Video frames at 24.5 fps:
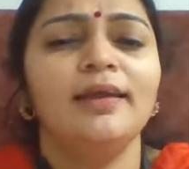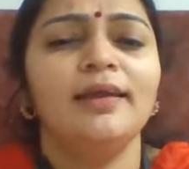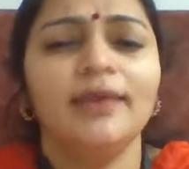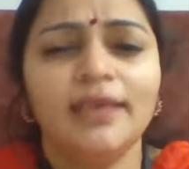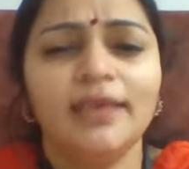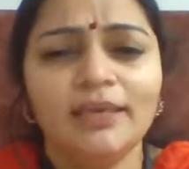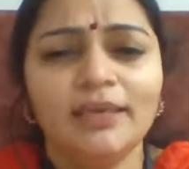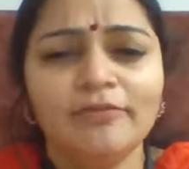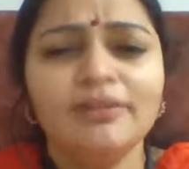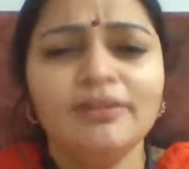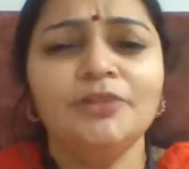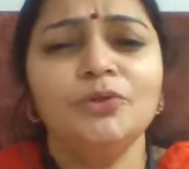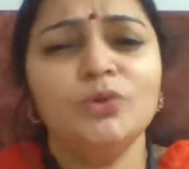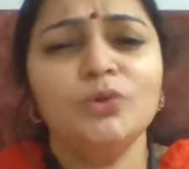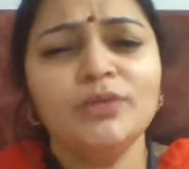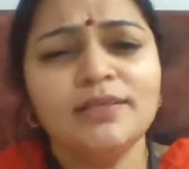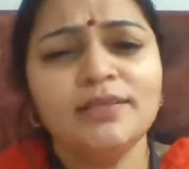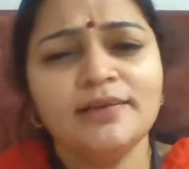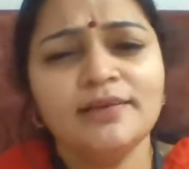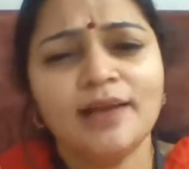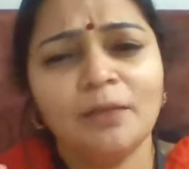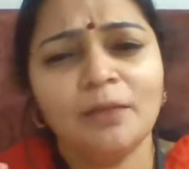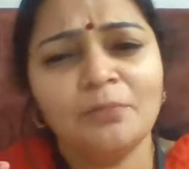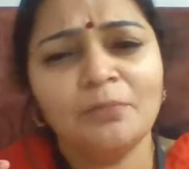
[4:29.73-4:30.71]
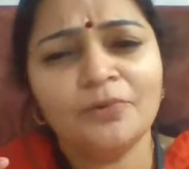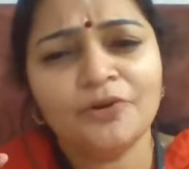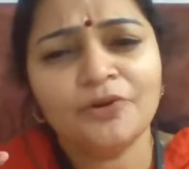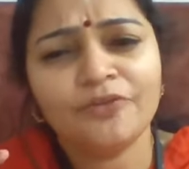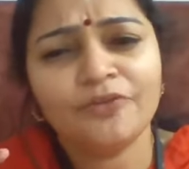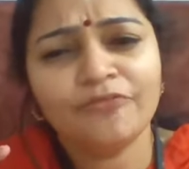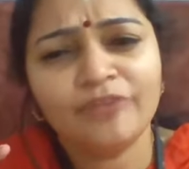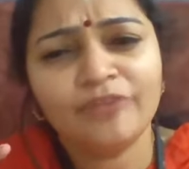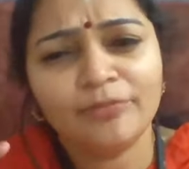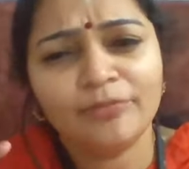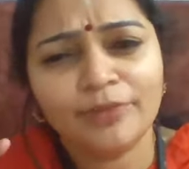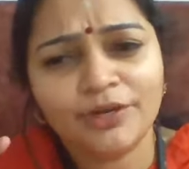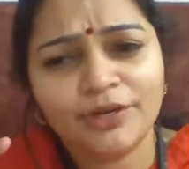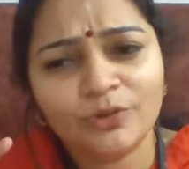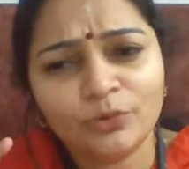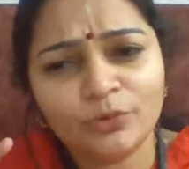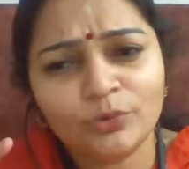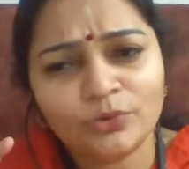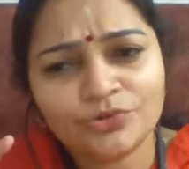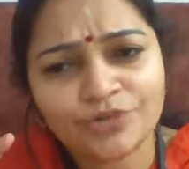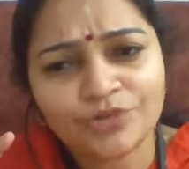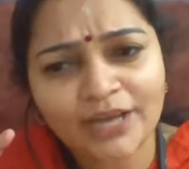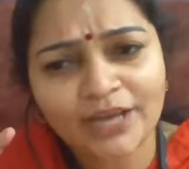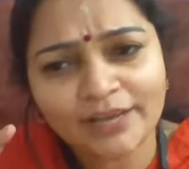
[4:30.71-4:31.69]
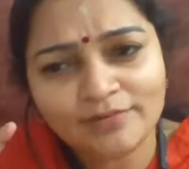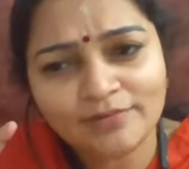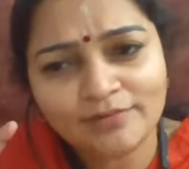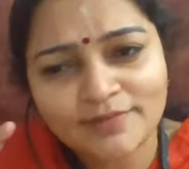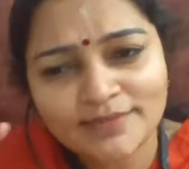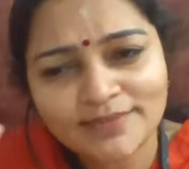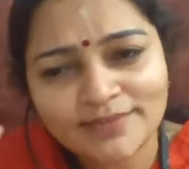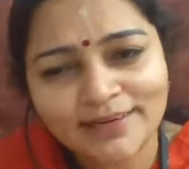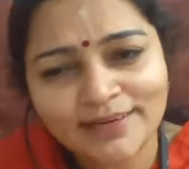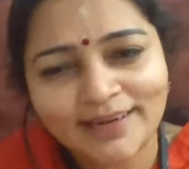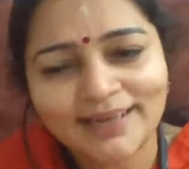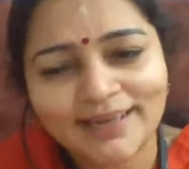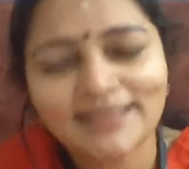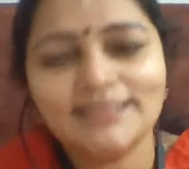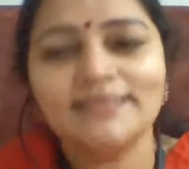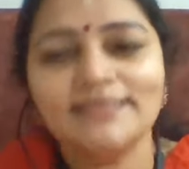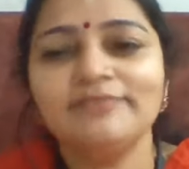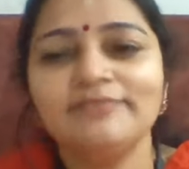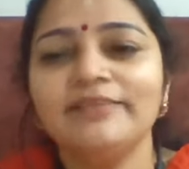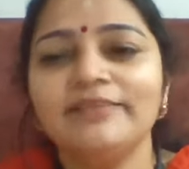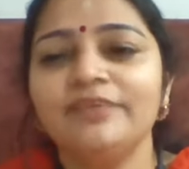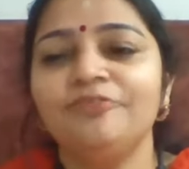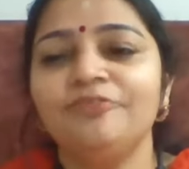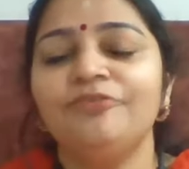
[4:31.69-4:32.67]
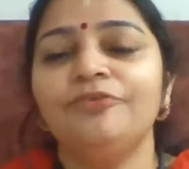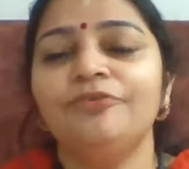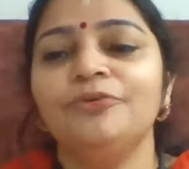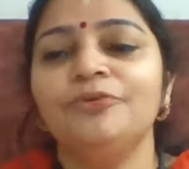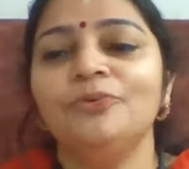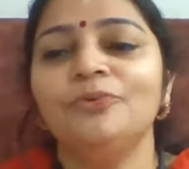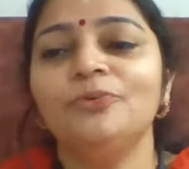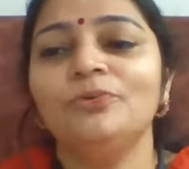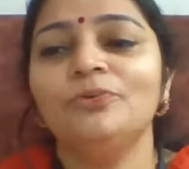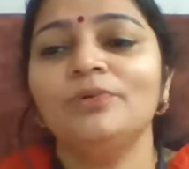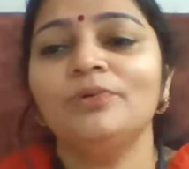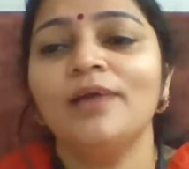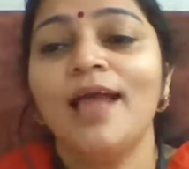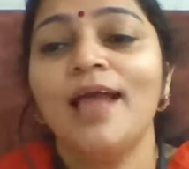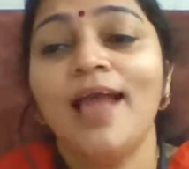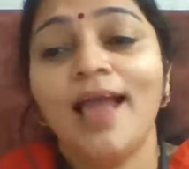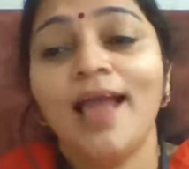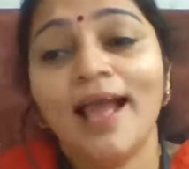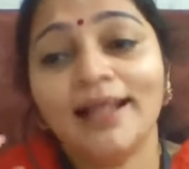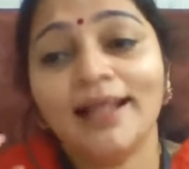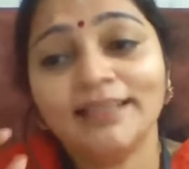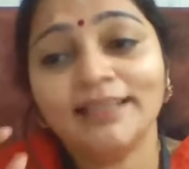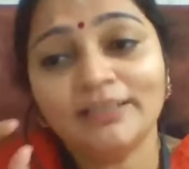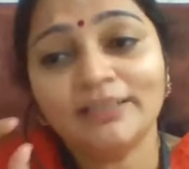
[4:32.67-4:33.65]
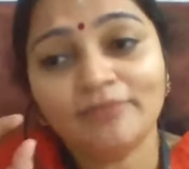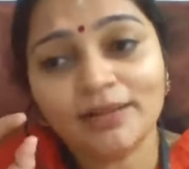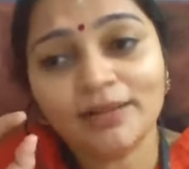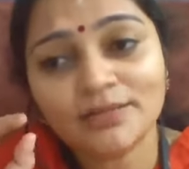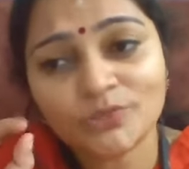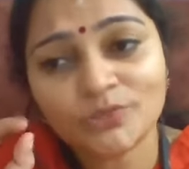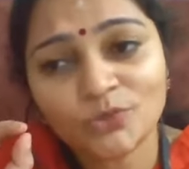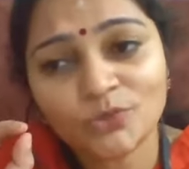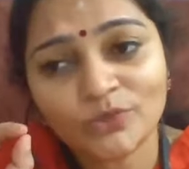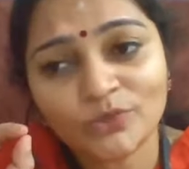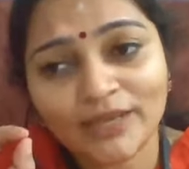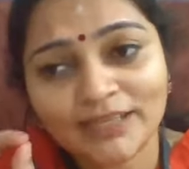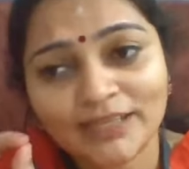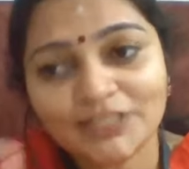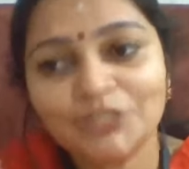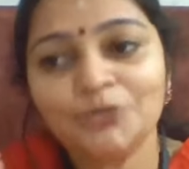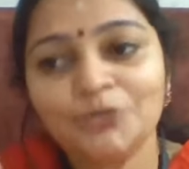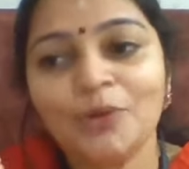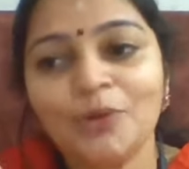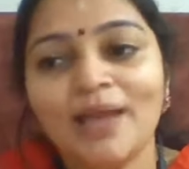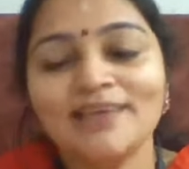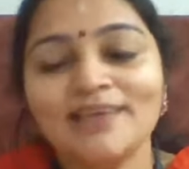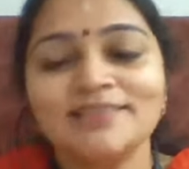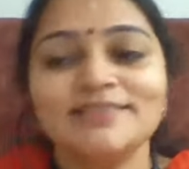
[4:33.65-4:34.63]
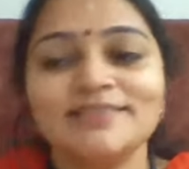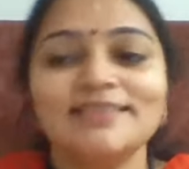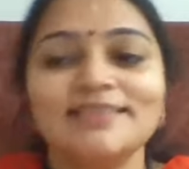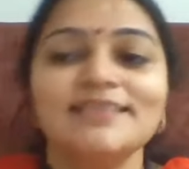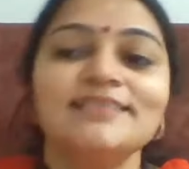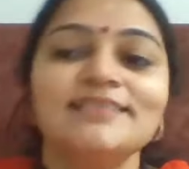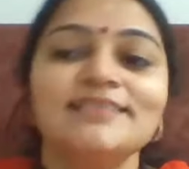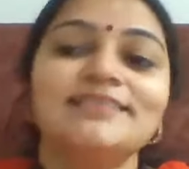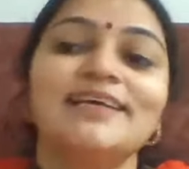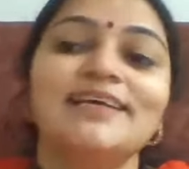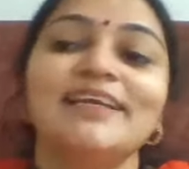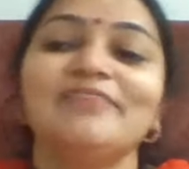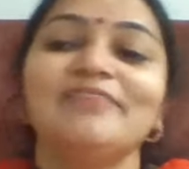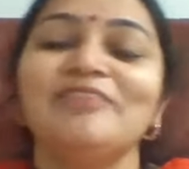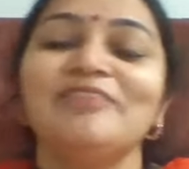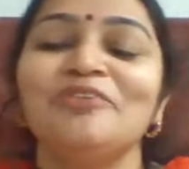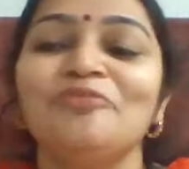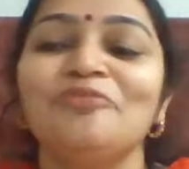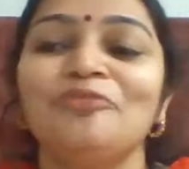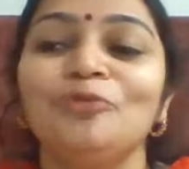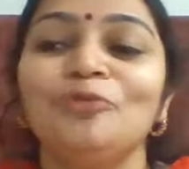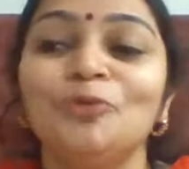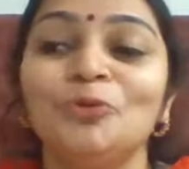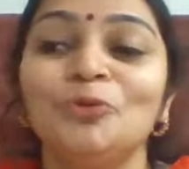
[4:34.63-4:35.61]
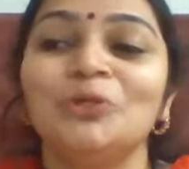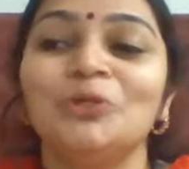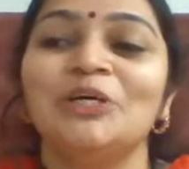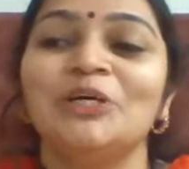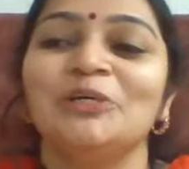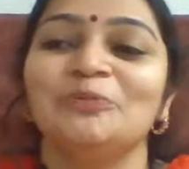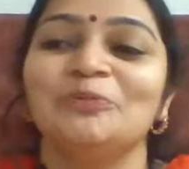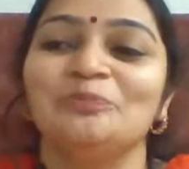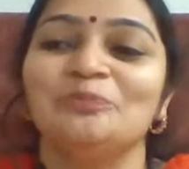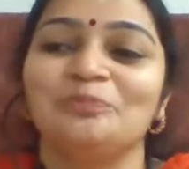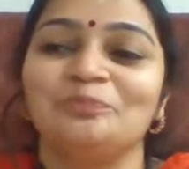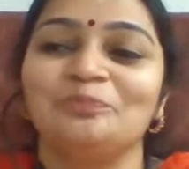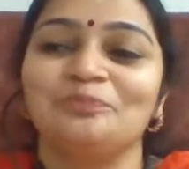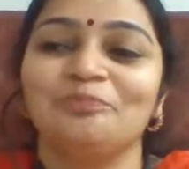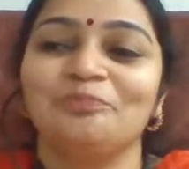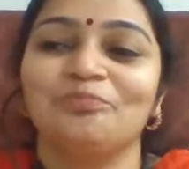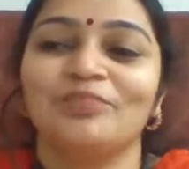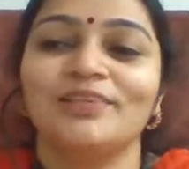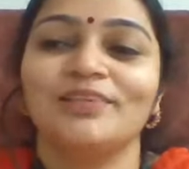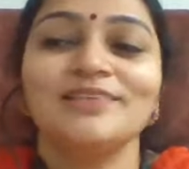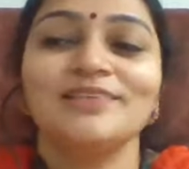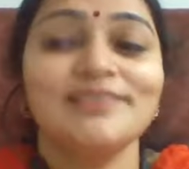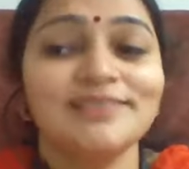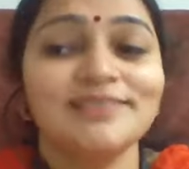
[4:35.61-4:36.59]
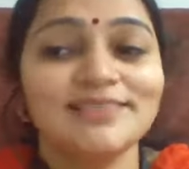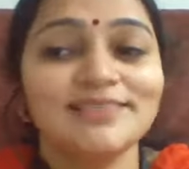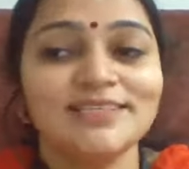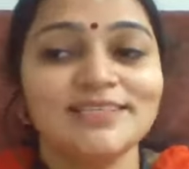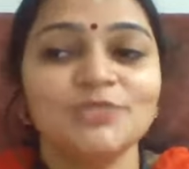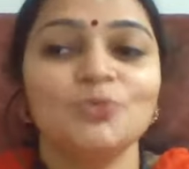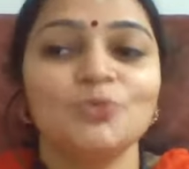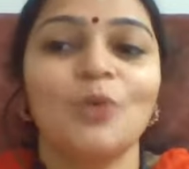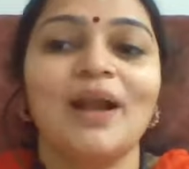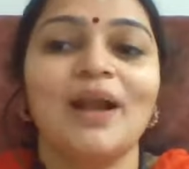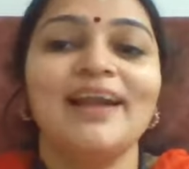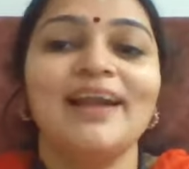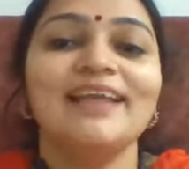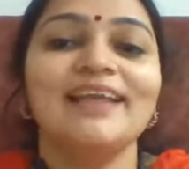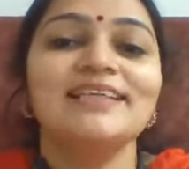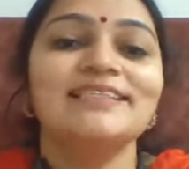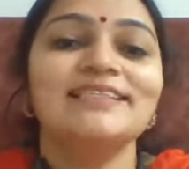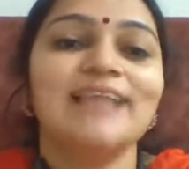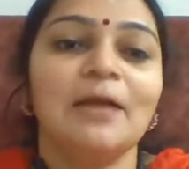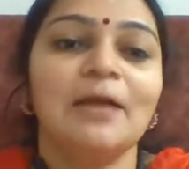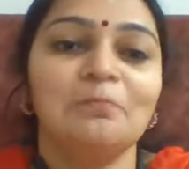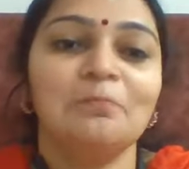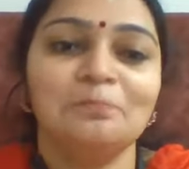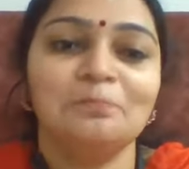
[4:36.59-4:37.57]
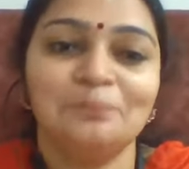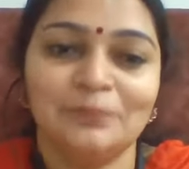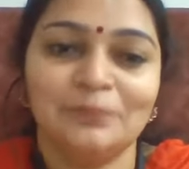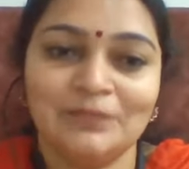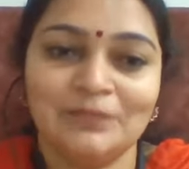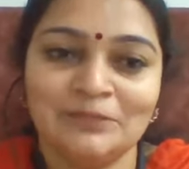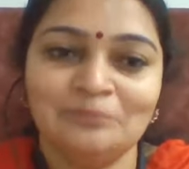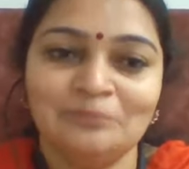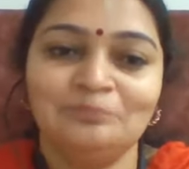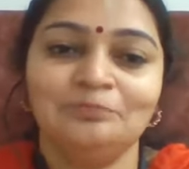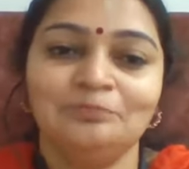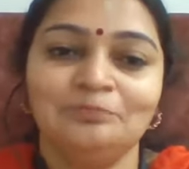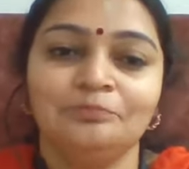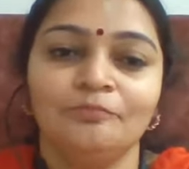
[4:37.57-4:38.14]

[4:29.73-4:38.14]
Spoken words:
even though the number of women who drive is relatively few and the ones who get into accidents are even fewer. This is just one example.